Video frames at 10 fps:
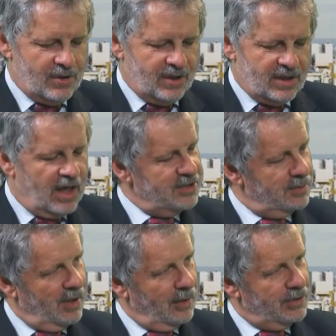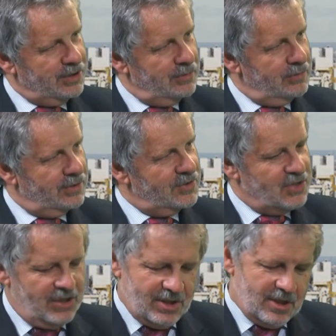excited about when you
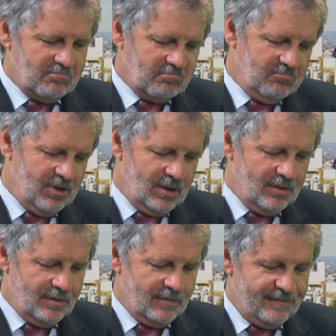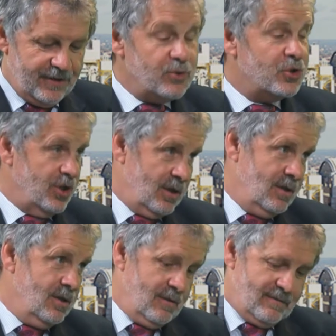consider, the future
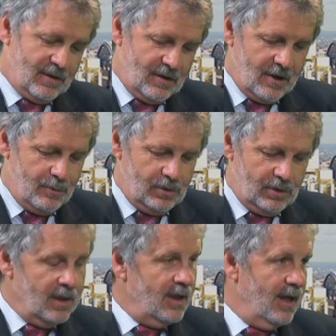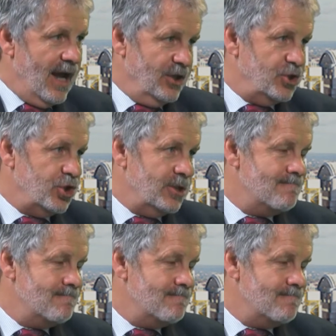for global energy?